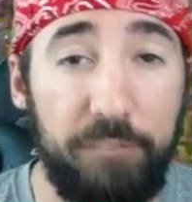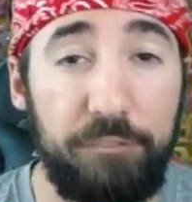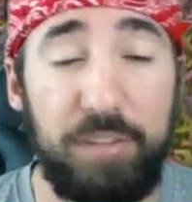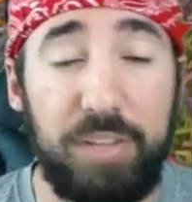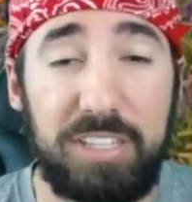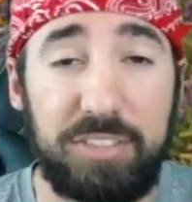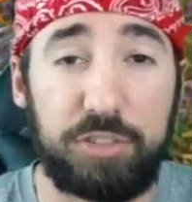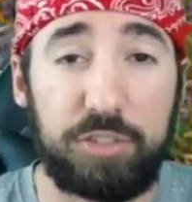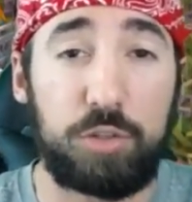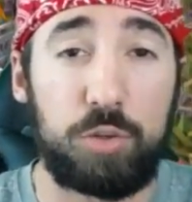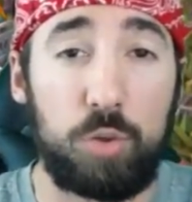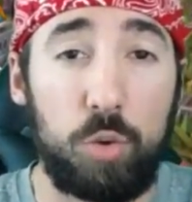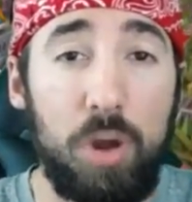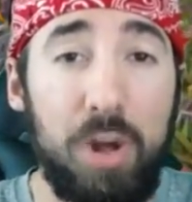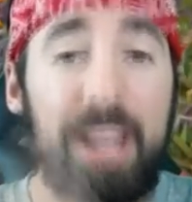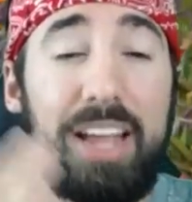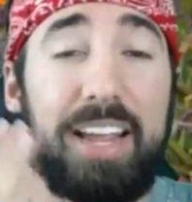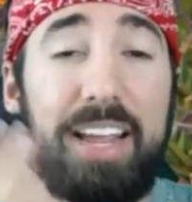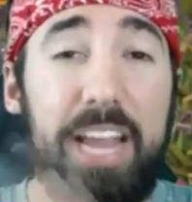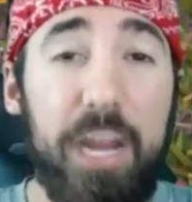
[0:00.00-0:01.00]
Physical
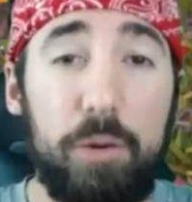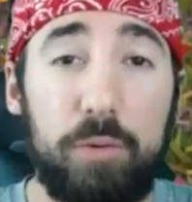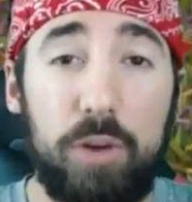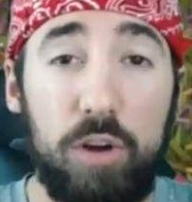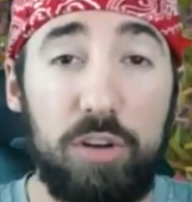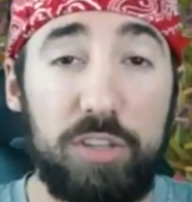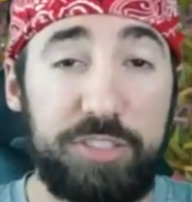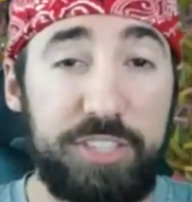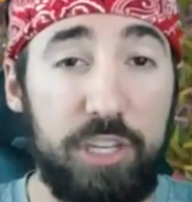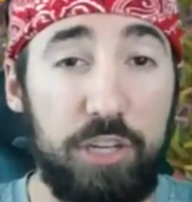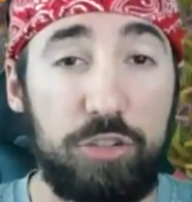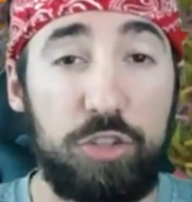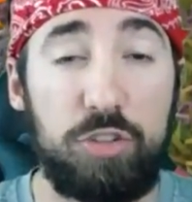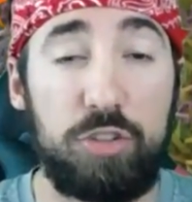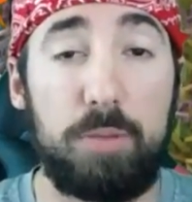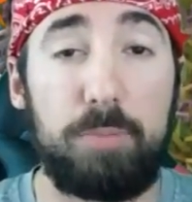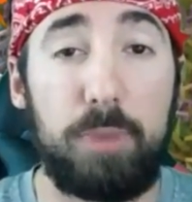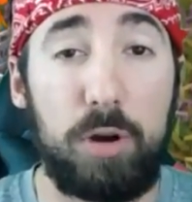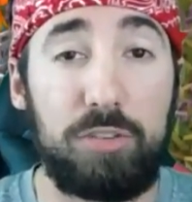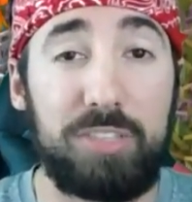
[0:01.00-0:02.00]
heroes, they'll do the
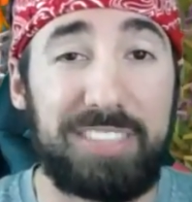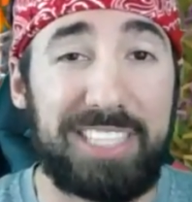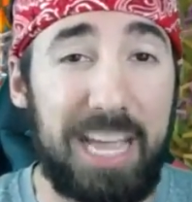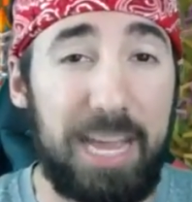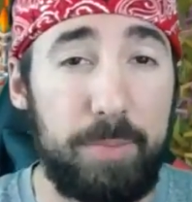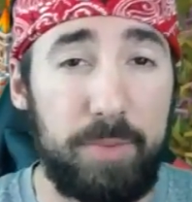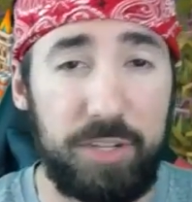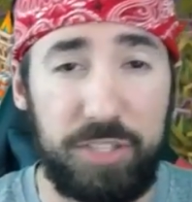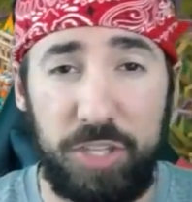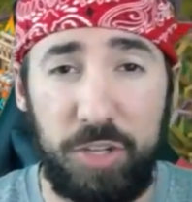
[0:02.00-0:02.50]
most damage.